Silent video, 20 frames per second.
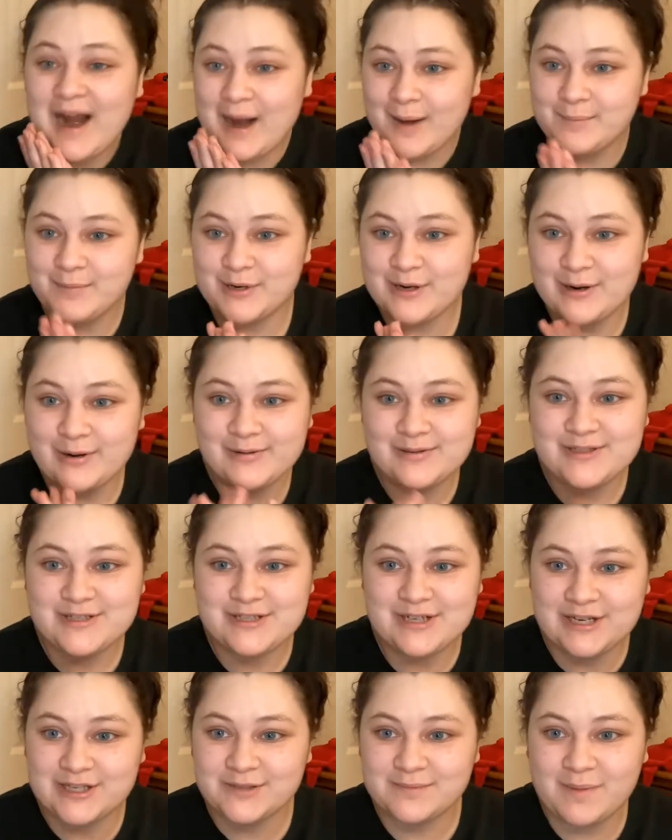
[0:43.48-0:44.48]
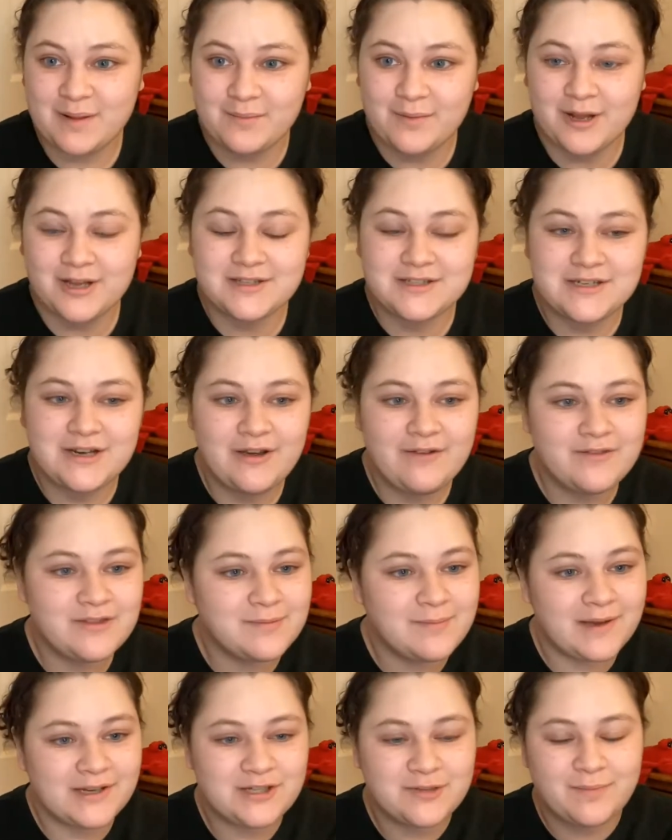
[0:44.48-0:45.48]
I'm your host, Jess Belmosto,
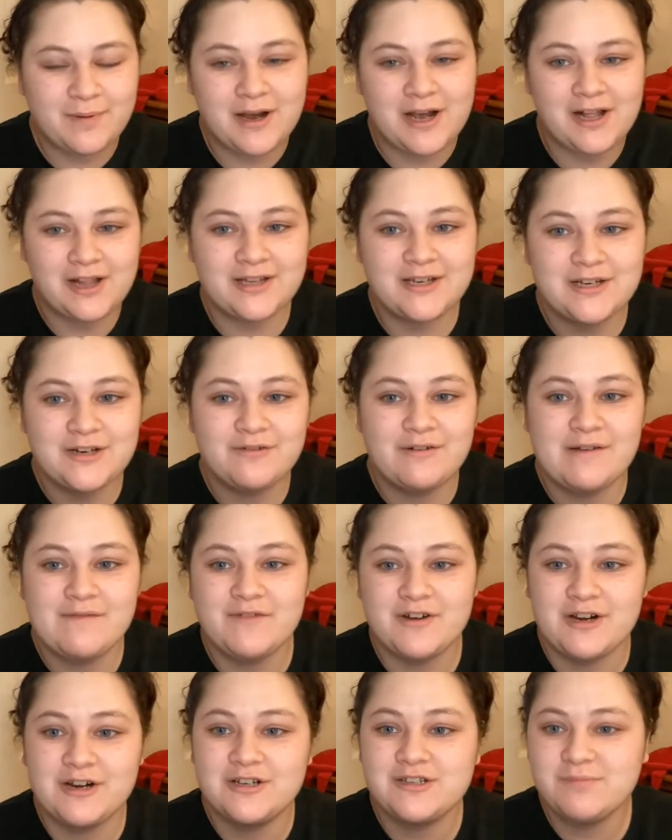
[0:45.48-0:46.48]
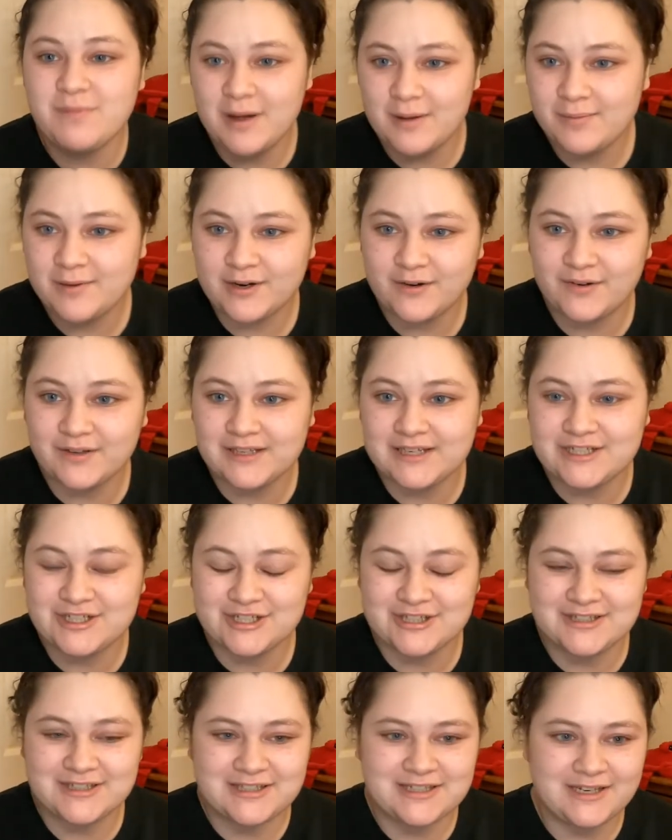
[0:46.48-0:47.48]
the Metropolitan Riveters public
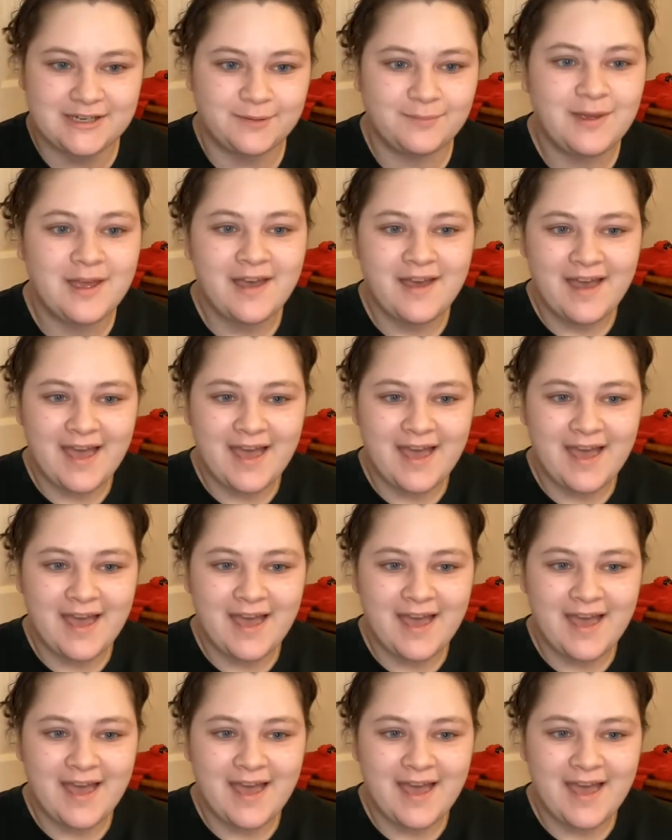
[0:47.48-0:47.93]
relations team,